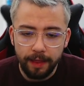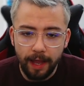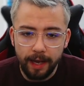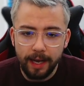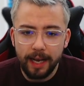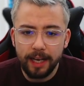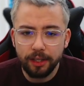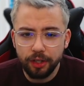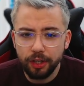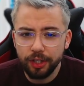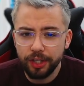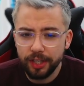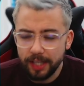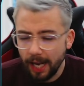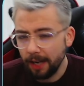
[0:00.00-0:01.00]
And then it's your
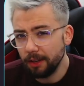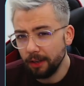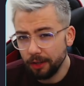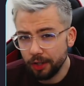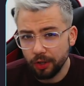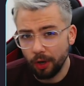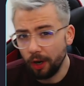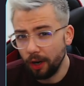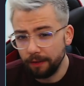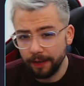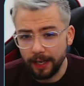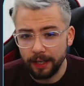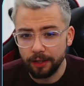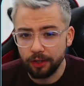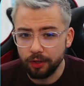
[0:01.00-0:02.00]
standard sort of
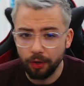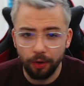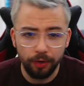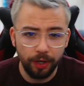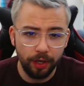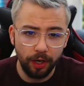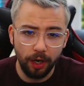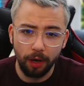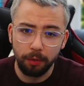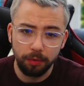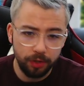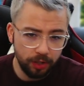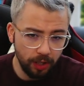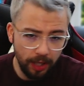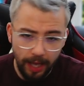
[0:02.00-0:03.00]
install, you
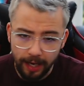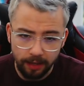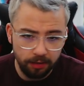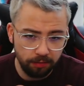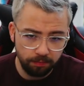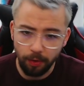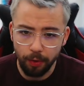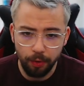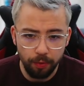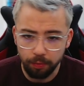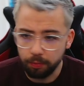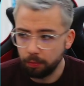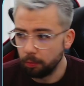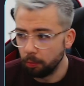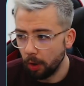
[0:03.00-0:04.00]
know, select
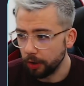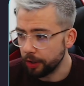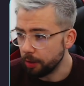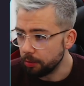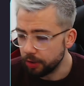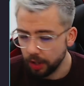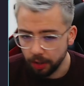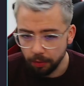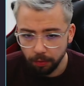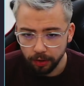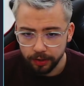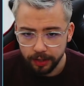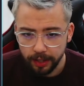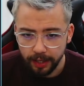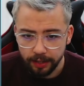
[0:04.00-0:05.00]
who, what user you
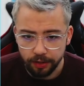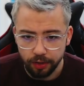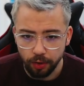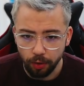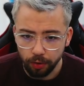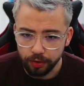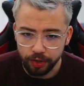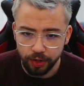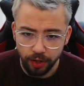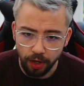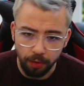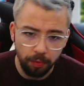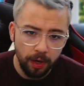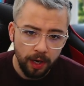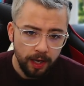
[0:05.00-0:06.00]
want it installed
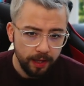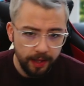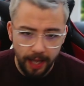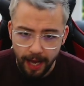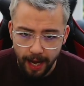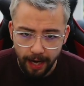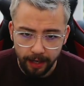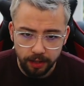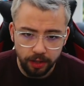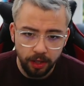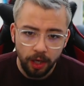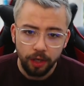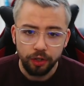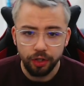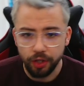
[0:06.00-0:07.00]
to,
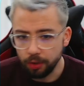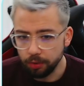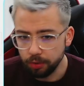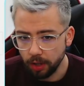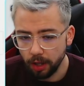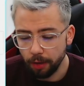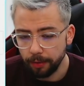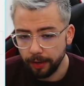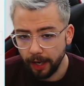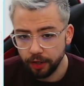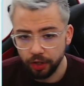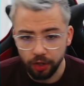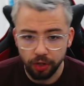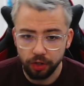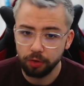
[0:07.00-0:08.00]
next, choose a
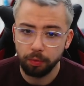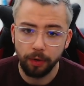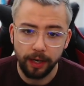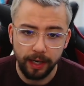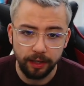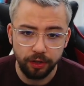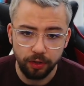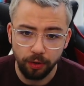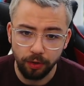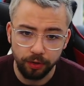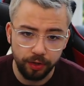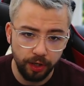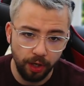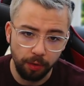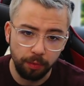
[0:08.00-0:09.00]
location you just want it
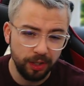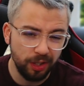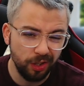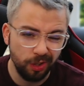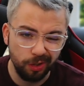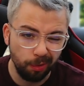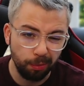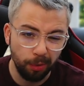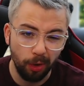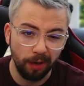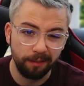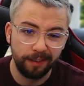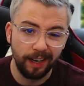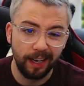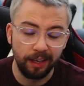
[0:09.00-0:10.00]
installed to, which is the
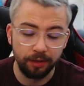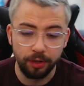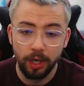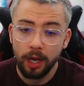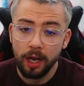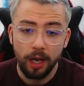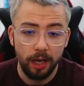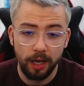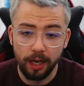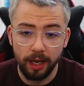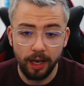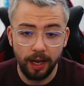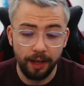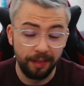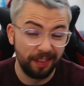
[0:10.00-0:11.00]
program files,
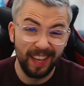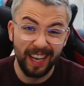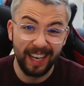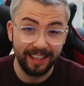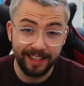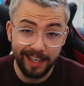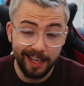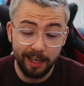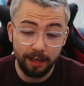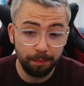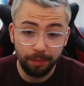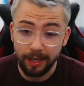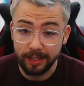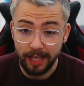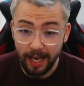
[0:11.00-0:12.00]
and that's
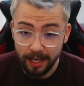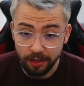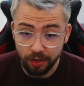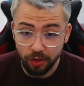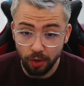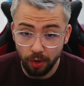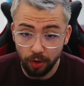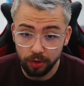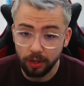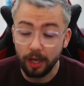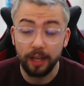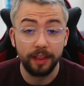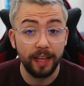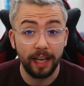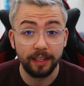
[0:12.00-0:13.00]
it. Press
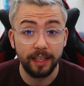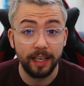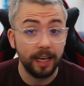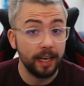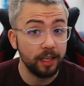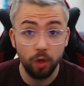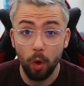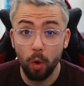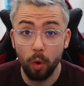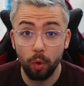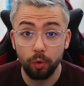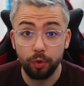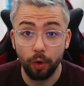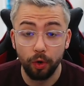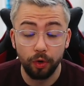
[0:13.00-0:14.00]
install, and that's it. It's
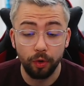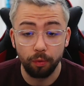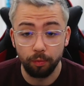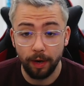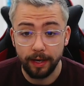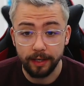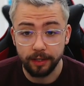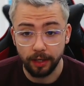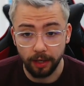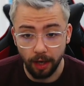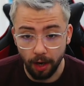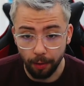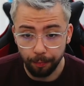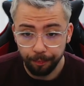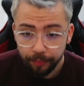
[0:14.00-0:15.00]
all done, ready to
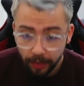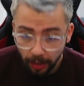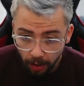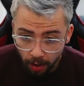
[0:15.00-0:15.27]
go.